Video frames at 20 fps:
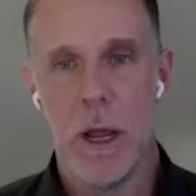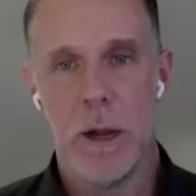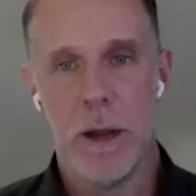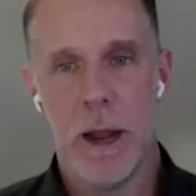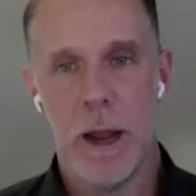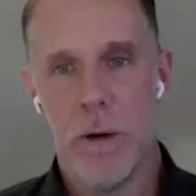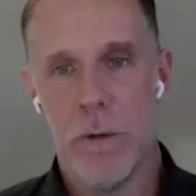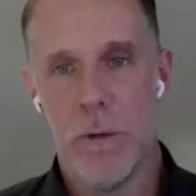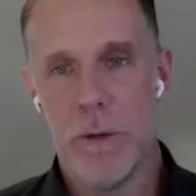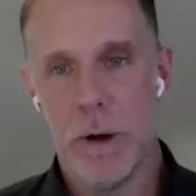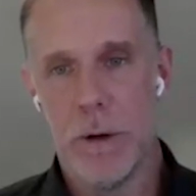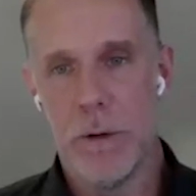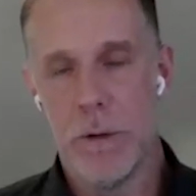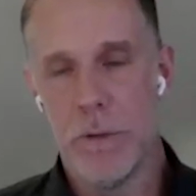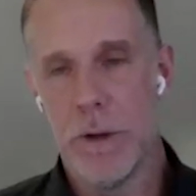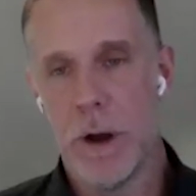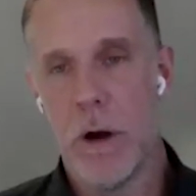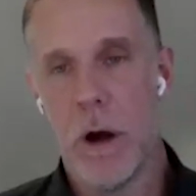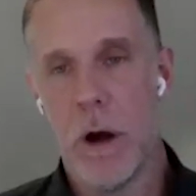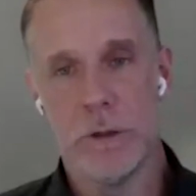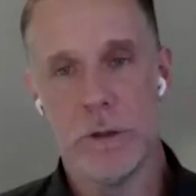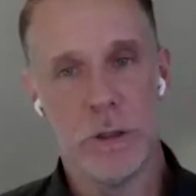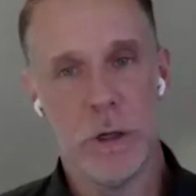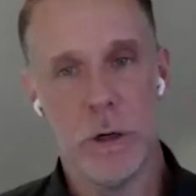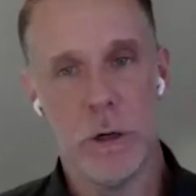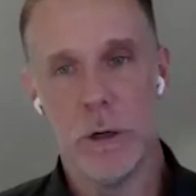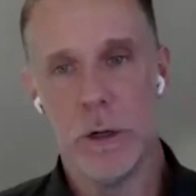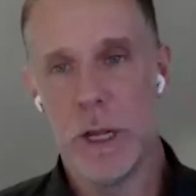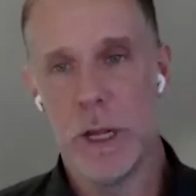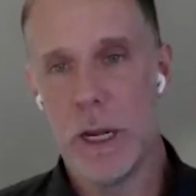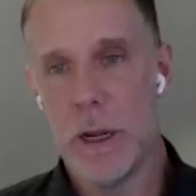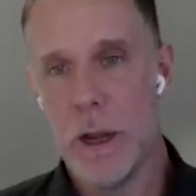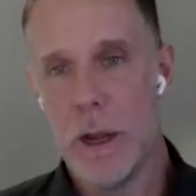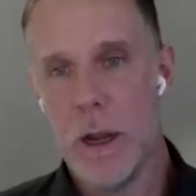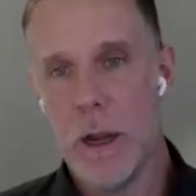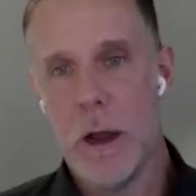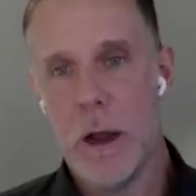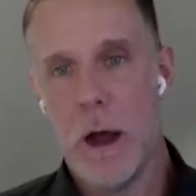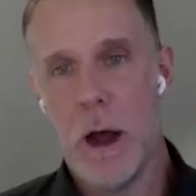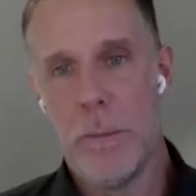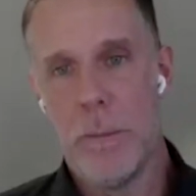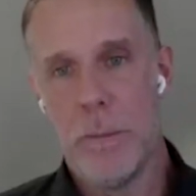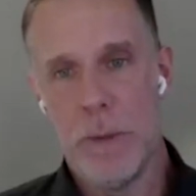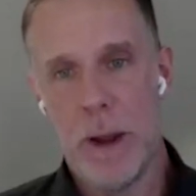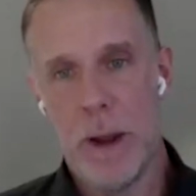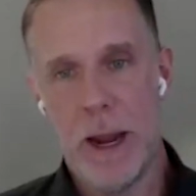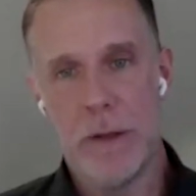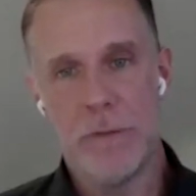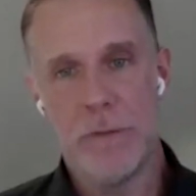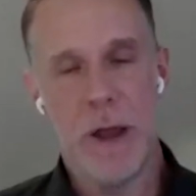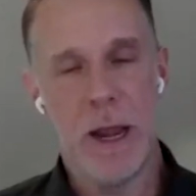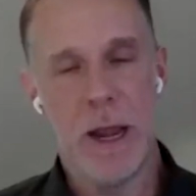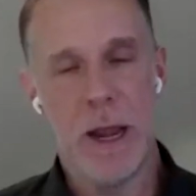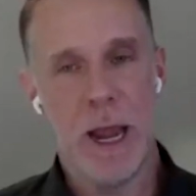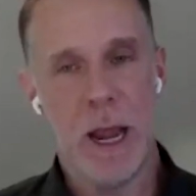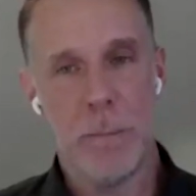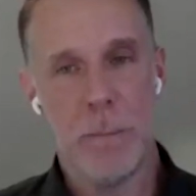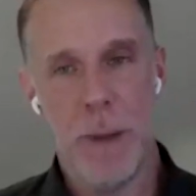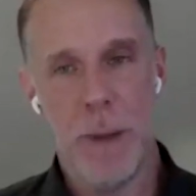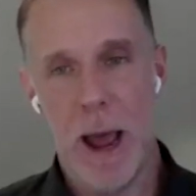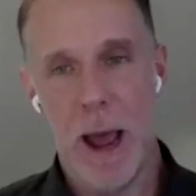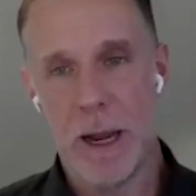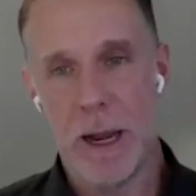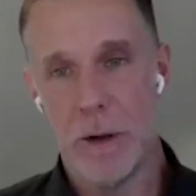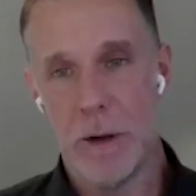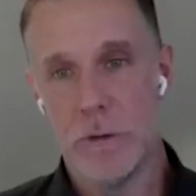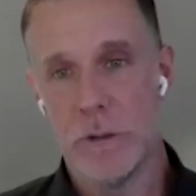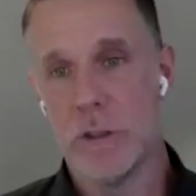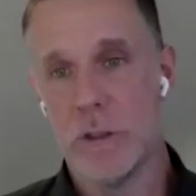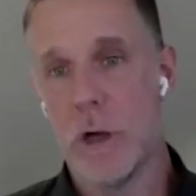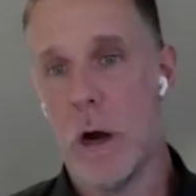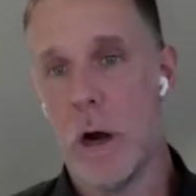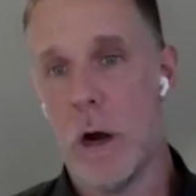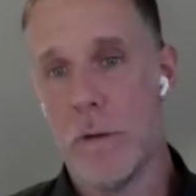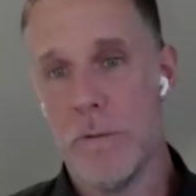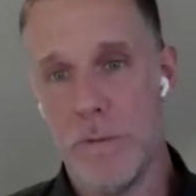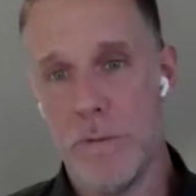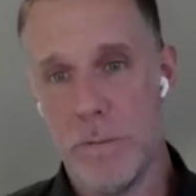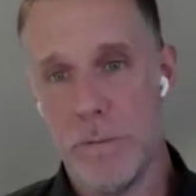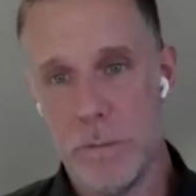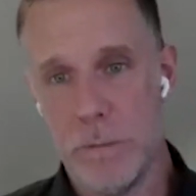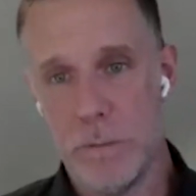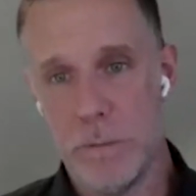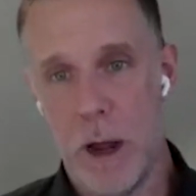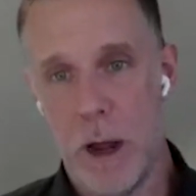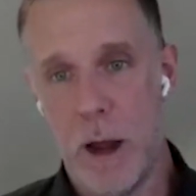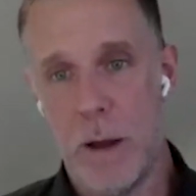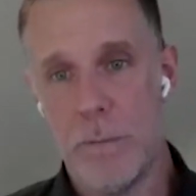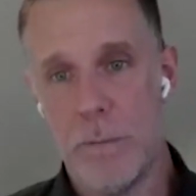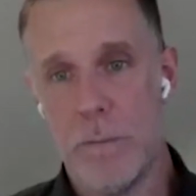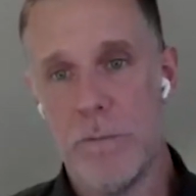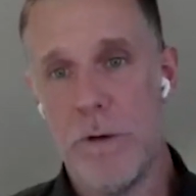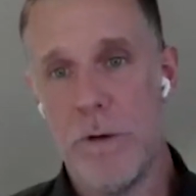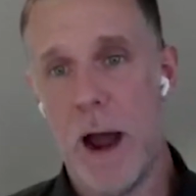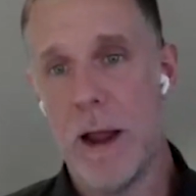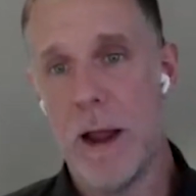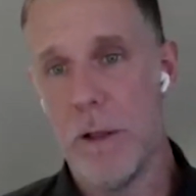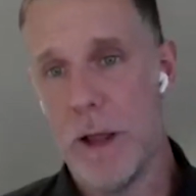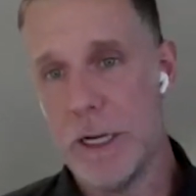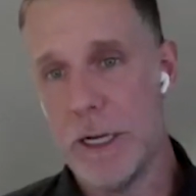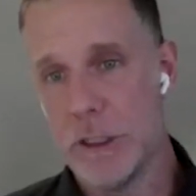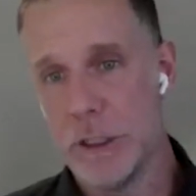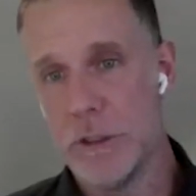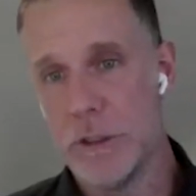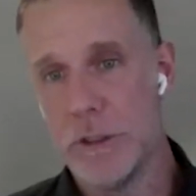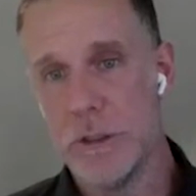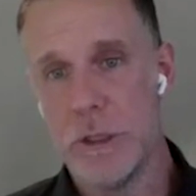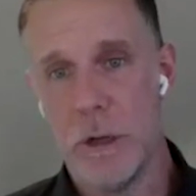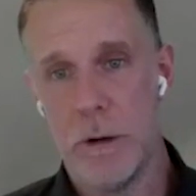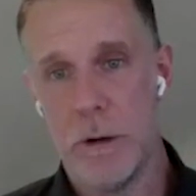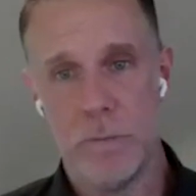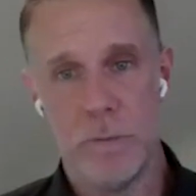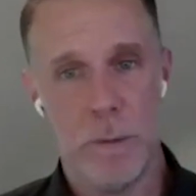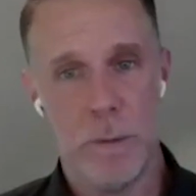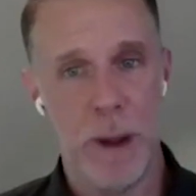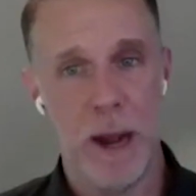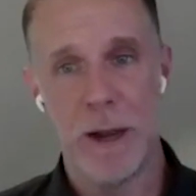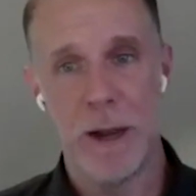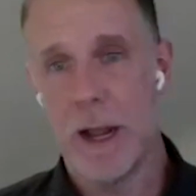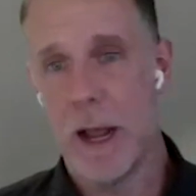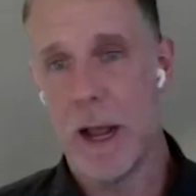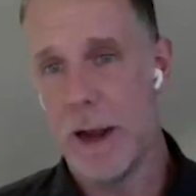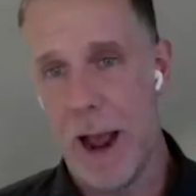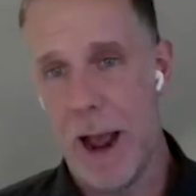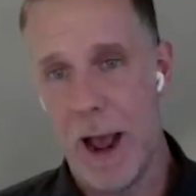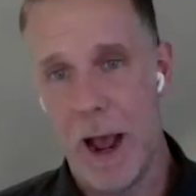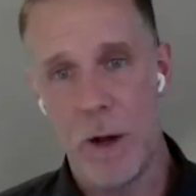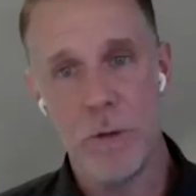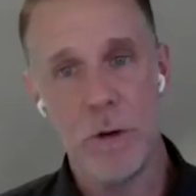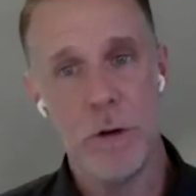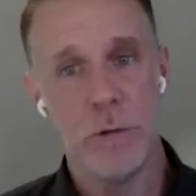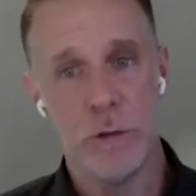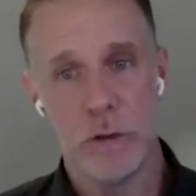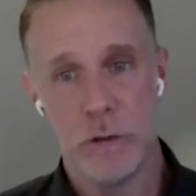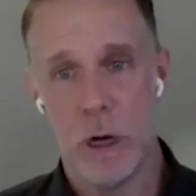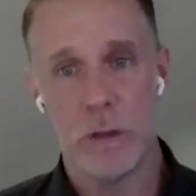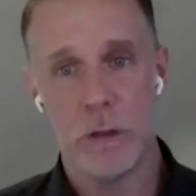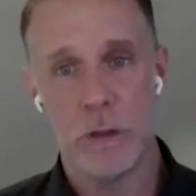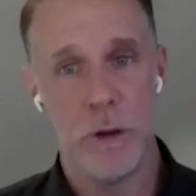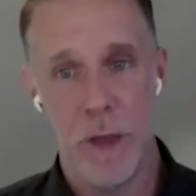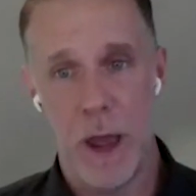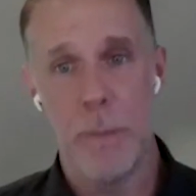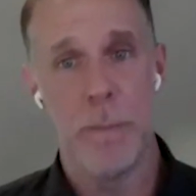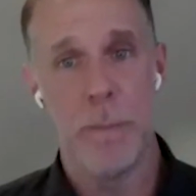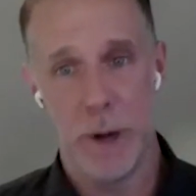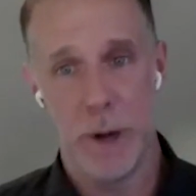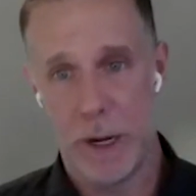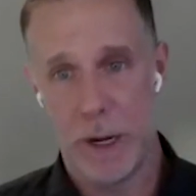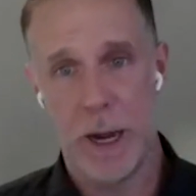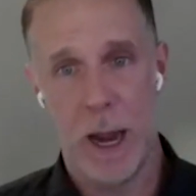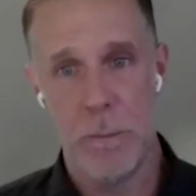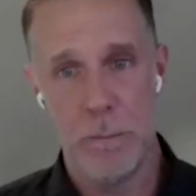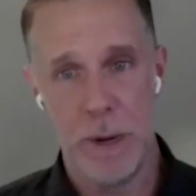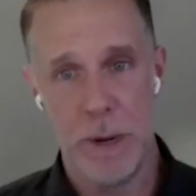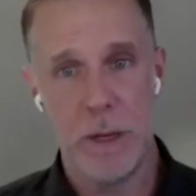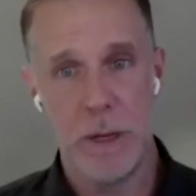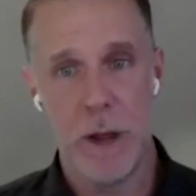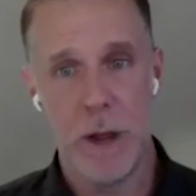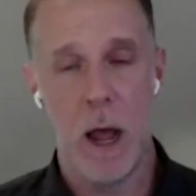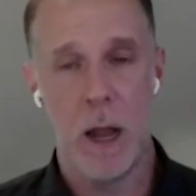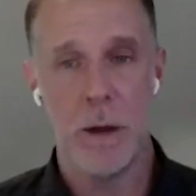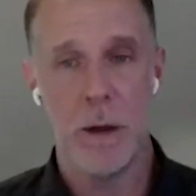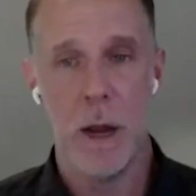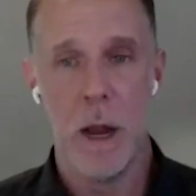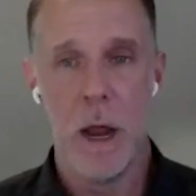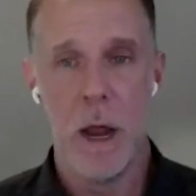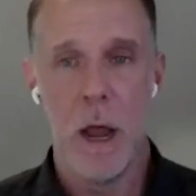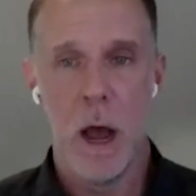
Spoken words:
Now, there are certainly anti-kickback and stark violations depending on how you structure that, but it can be done,